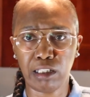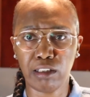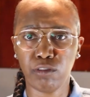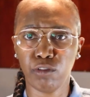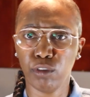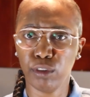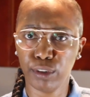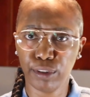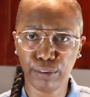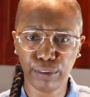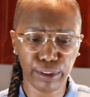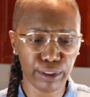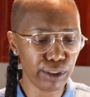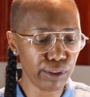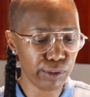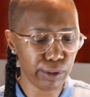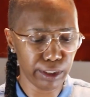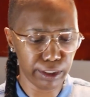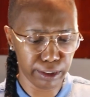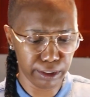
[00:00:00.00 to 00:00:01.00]
like really
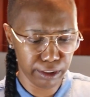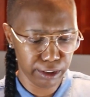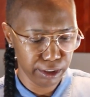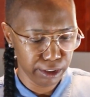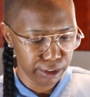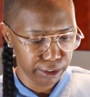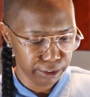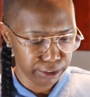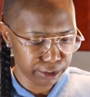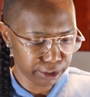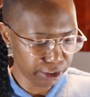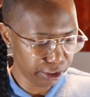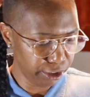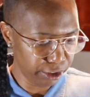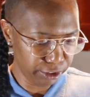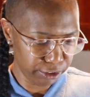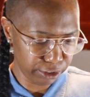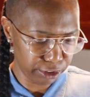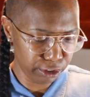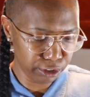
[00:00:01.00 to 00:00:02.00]
quick.
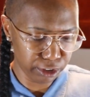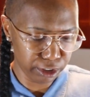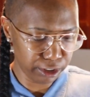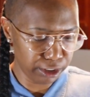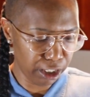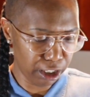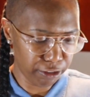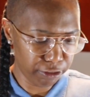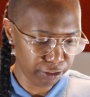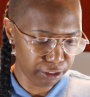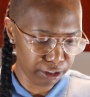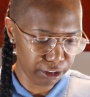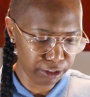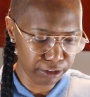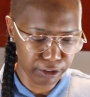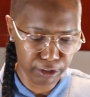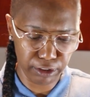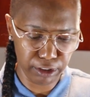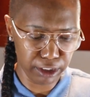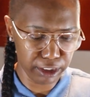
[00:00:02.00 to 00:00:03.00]
So you could definitely
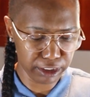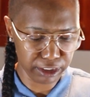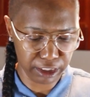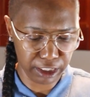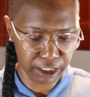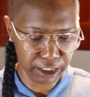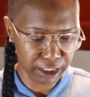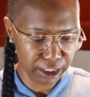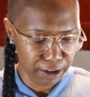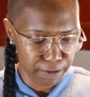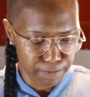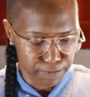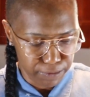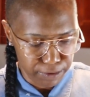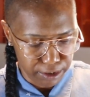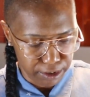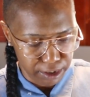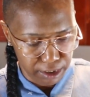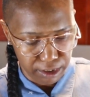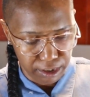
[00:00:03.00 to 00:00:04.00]
do this. Like,
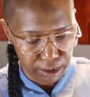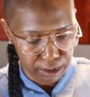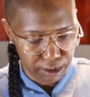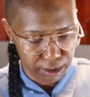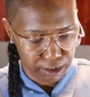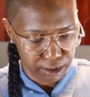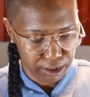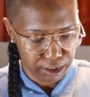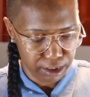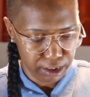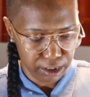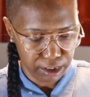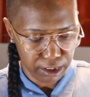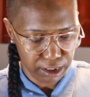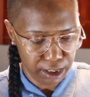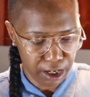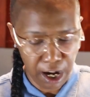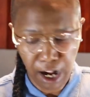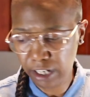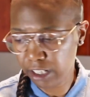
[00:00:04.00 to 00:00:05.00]

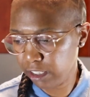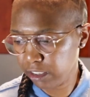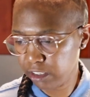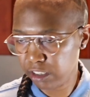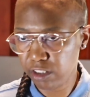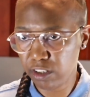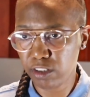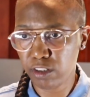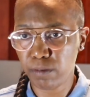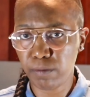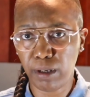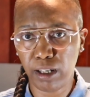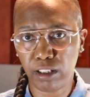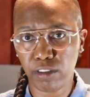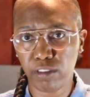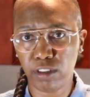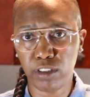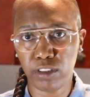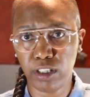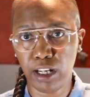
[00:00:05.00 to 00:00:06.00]
I could turn on my
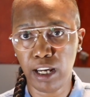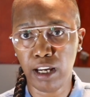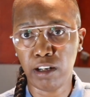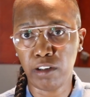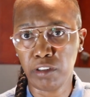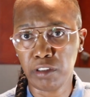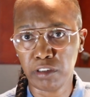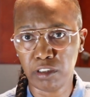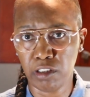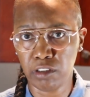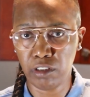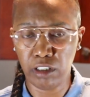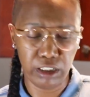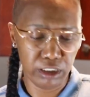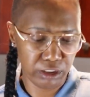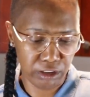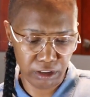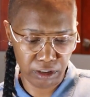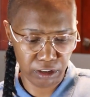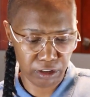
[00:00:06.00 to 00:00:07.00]
grill now and throw
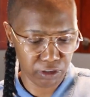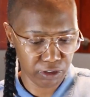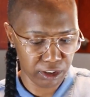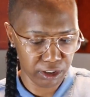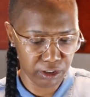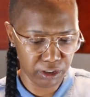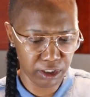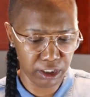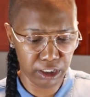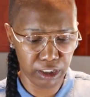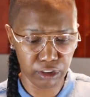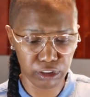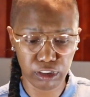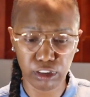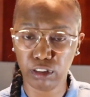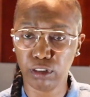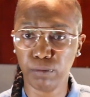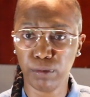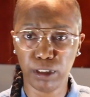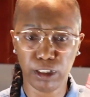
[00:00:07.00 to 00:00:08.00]
this on the grill and it'll
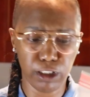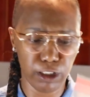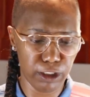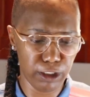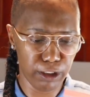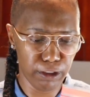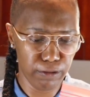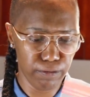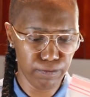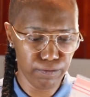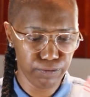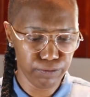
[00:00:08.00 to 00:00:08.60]
still be good.